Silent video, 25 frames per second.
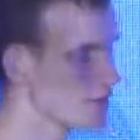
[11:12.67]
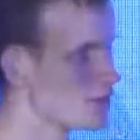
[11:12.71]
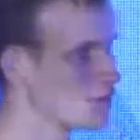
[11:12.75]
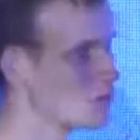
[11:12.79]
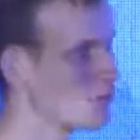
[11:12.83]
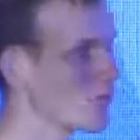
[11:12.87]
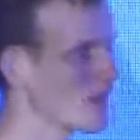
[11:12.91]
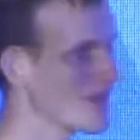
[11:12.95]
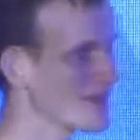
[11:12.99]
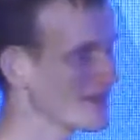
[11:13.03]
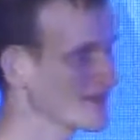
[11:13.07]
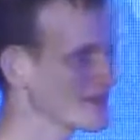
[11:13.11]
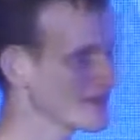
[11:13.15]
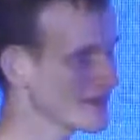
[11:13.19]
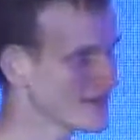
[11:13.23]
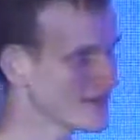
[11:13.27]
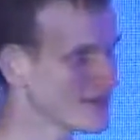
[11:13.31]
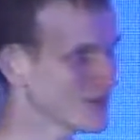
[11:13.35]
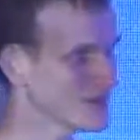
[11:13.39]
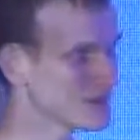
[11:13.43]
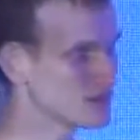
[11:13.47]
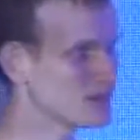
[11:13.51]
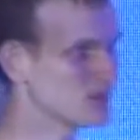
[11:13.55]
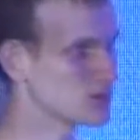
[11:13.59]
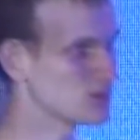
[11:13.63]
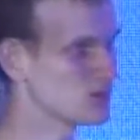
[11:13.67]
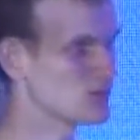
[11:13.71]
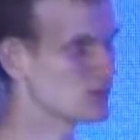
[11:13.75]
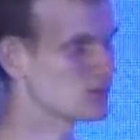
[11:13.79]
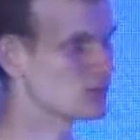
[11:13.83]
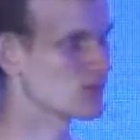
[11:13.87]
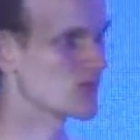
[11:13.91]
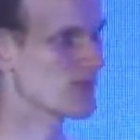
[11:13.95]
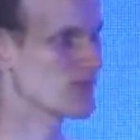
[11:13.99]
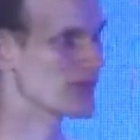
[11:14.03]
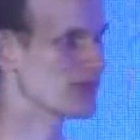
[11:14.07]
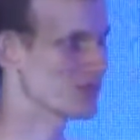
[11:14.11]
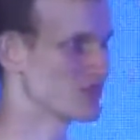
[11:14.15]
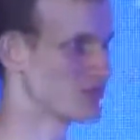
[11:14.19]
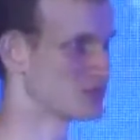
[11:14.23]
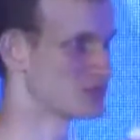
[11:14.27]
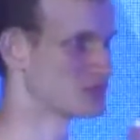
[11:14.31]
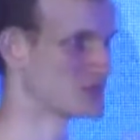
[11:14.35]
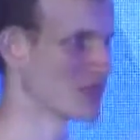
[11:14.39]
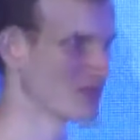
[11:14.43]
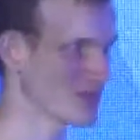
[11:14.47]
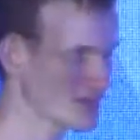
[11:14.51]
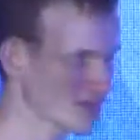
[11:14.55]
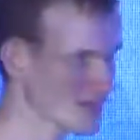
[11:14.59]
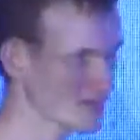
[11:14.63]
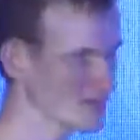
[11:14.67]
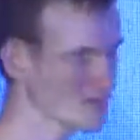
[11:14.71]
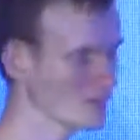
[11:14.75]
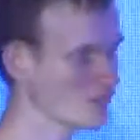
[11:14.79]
When you receive a block,